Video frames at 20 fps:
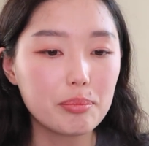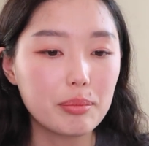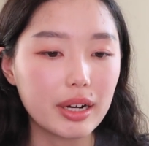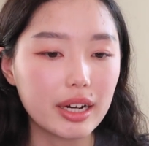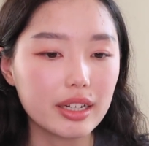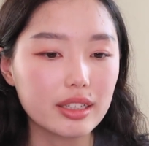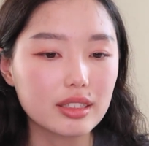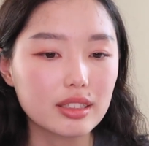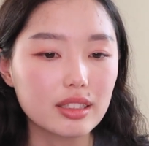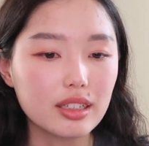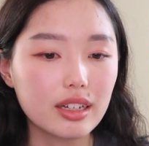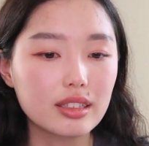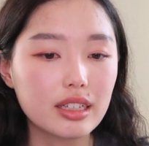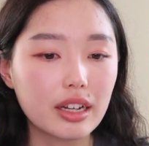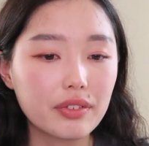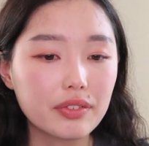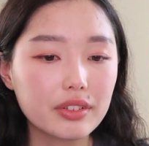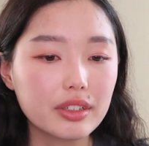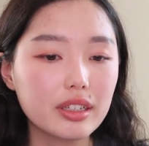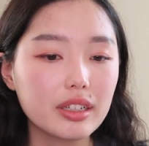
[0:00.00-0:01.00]
But
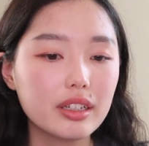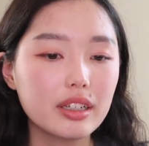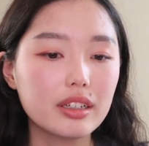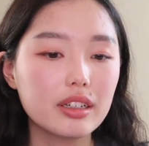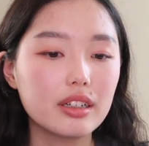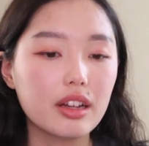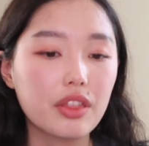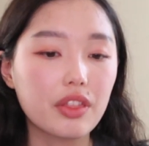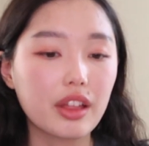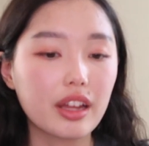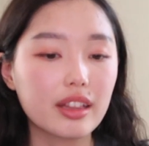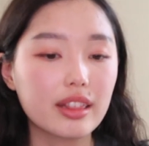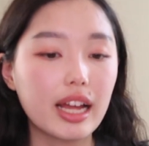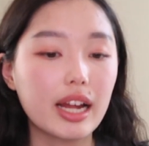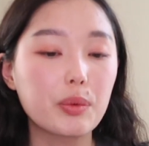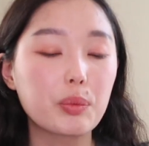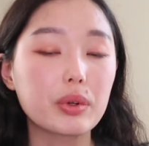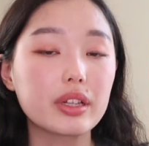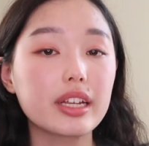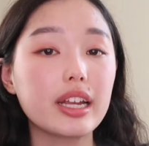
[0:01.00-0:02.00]
definitely a thing
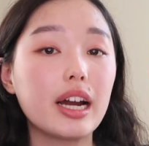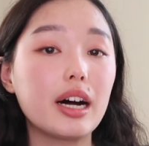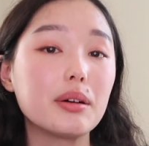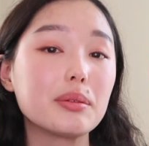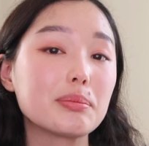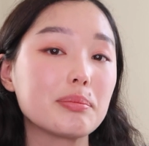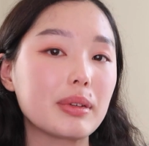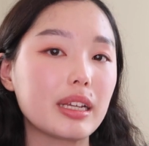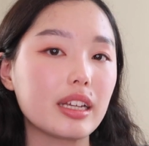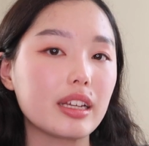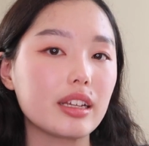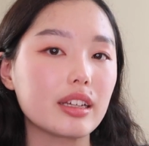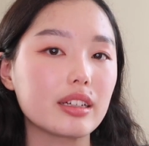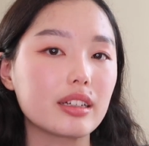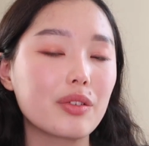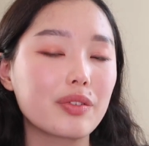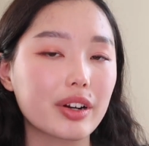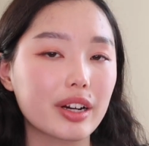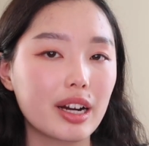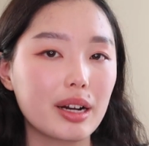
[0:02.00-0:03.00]
that really helped me
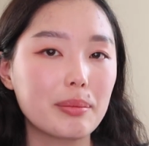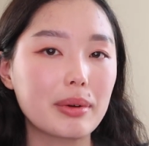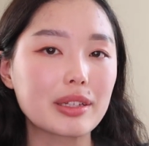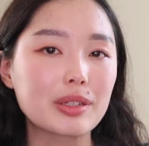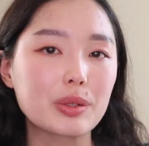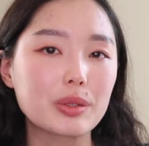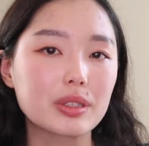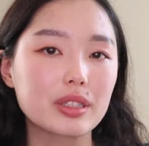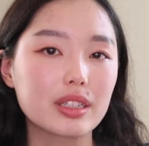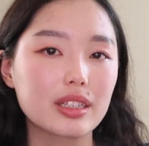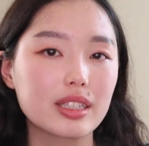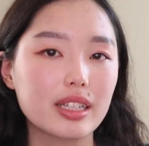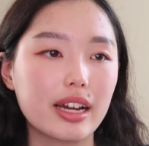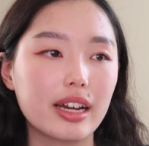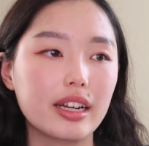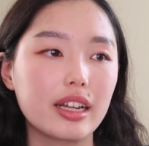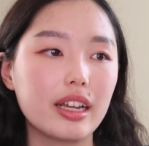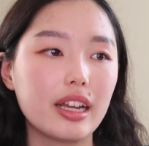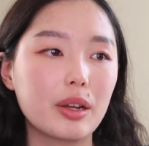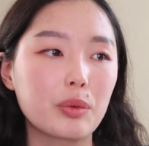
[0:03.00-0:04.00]
overcome my social
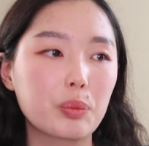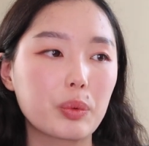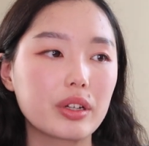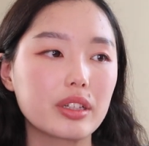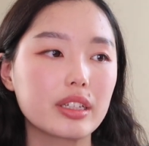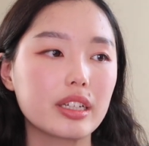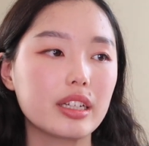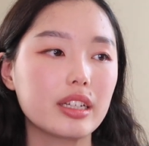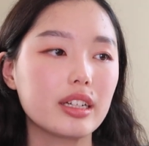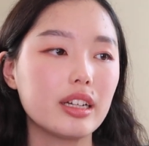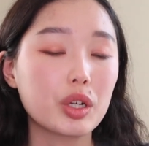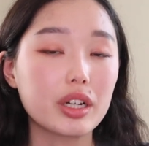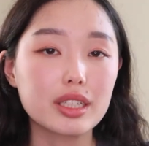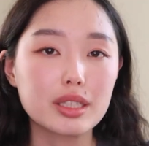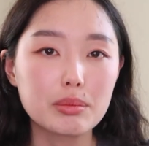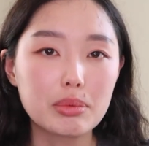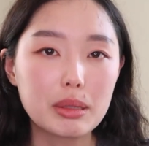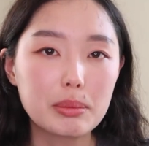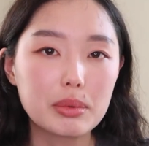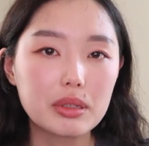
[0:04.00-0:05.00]
anxiety and really
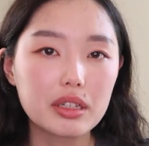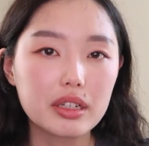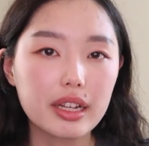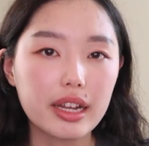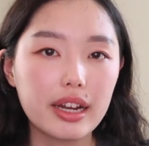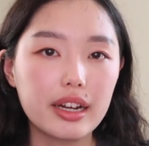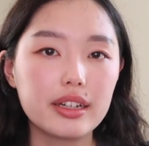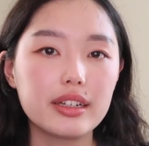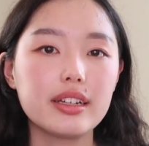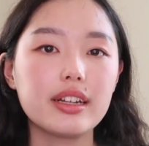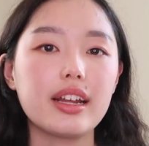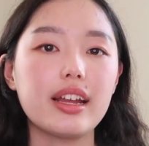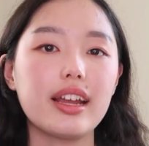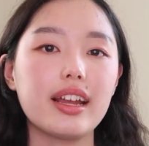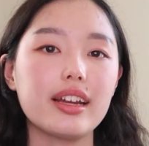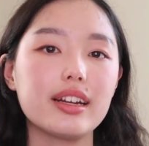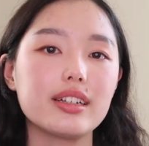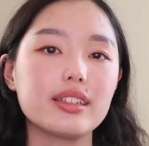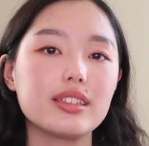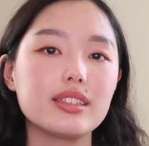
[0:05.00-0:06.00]
trust people again
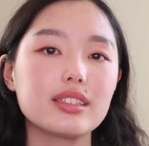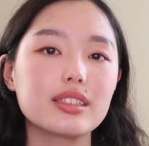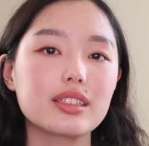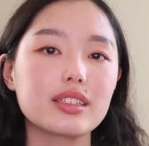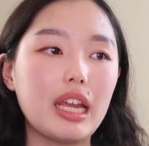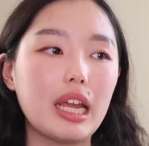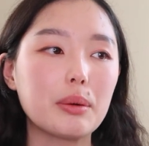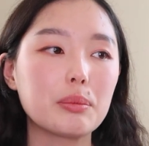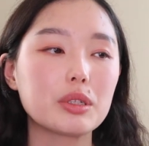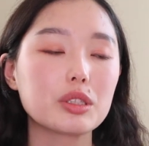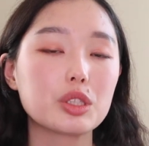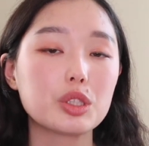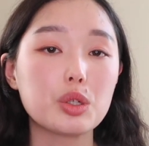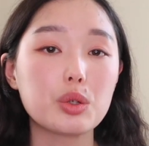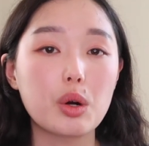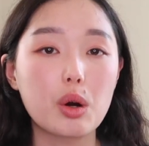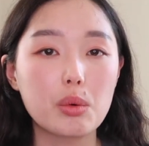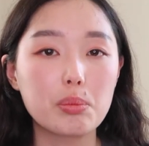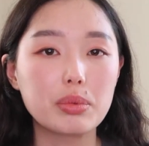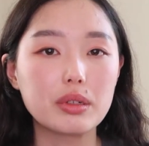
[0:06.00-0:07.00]
and be able
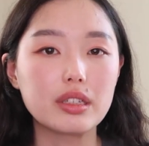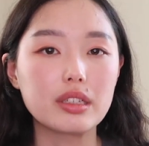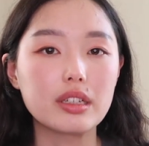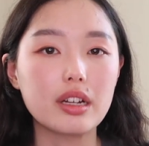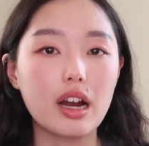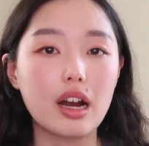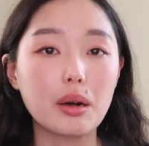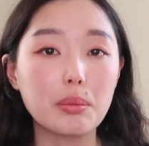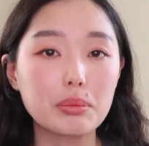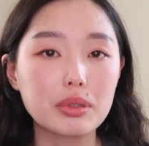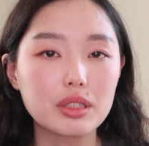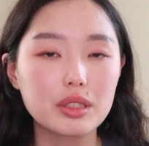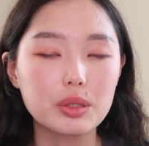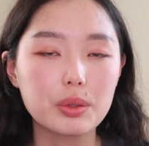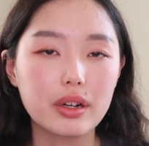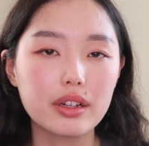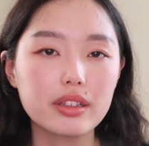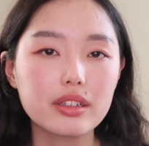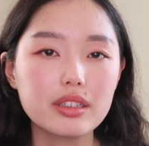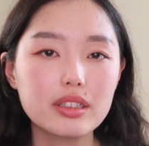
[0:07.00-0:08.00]
to open up
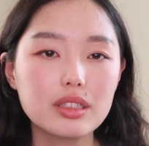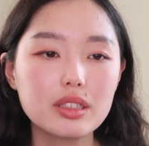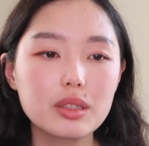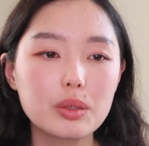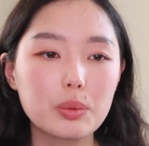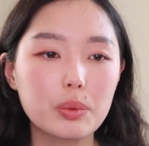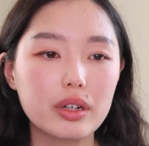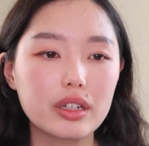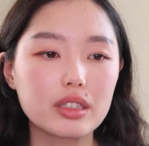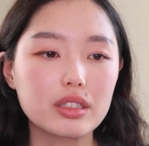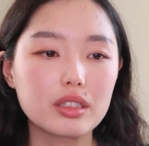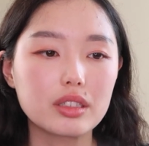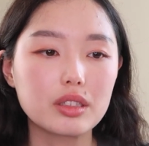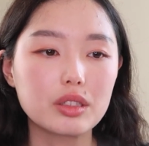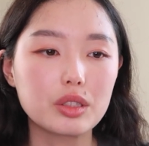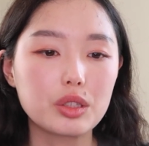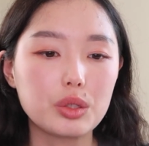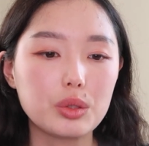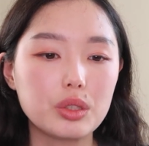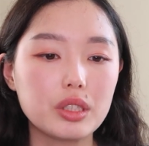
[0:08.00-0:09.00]
to others was
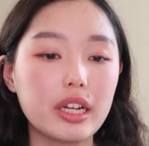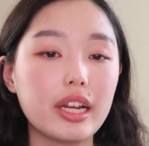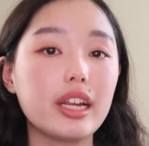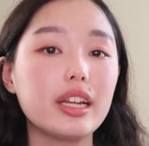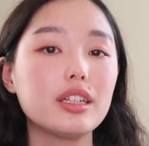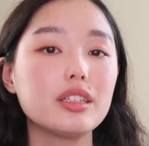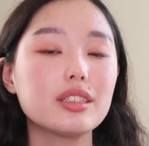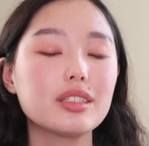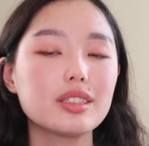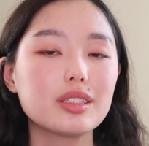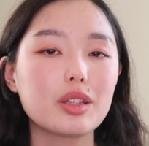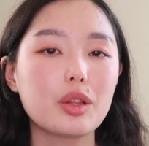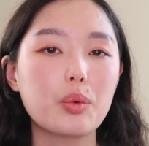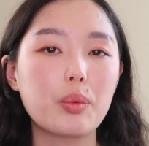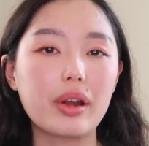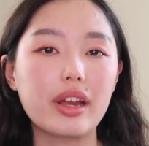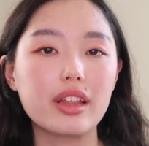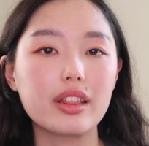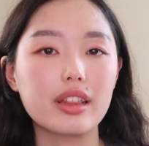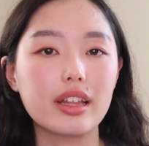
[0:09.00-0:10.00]
to change the
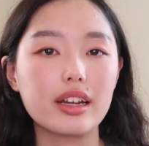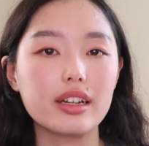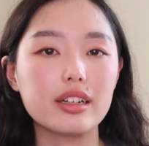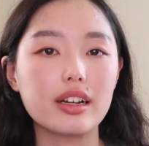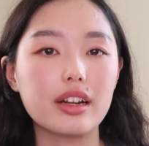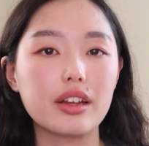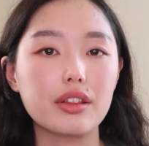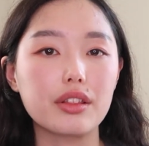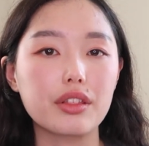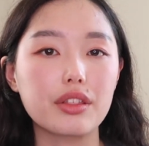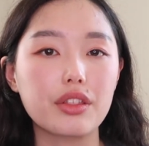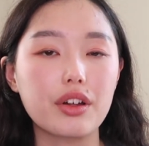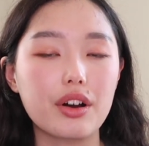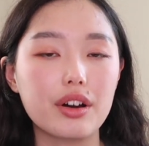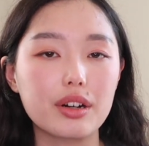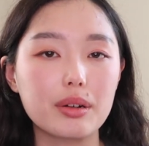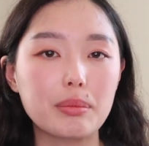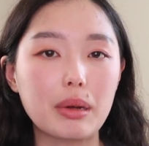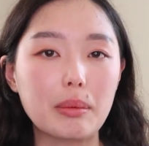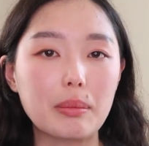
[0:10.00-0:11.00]
way that I
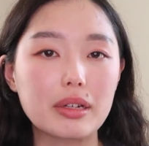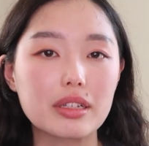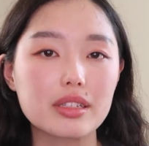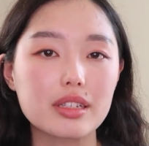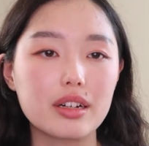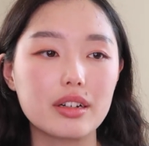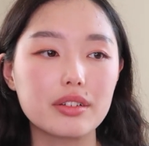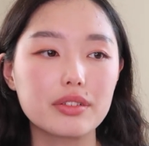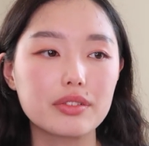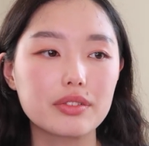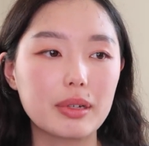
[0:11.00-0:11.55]
thought about myself.